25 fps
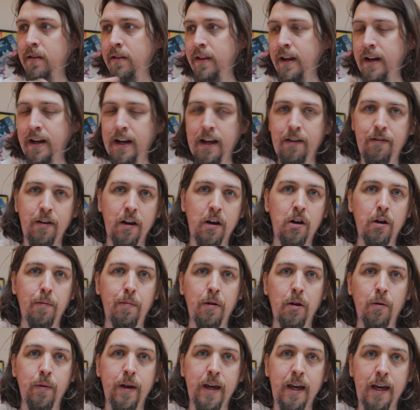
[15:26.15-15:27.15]
then leave it a
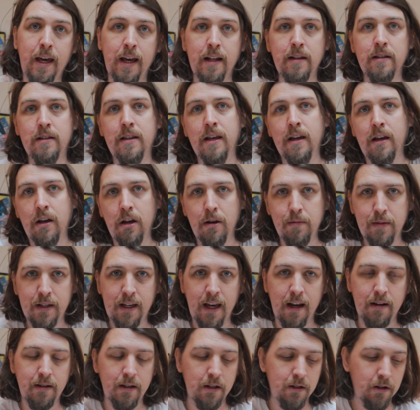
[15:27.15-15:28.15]
couple of weekends, then go up to
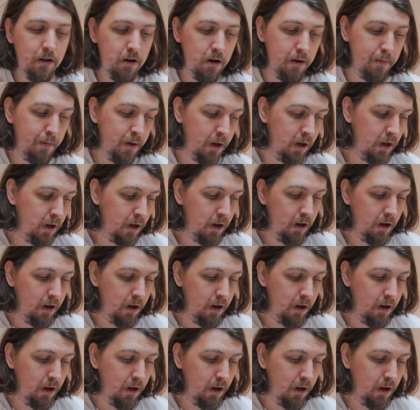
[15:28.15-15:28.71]
County Durham?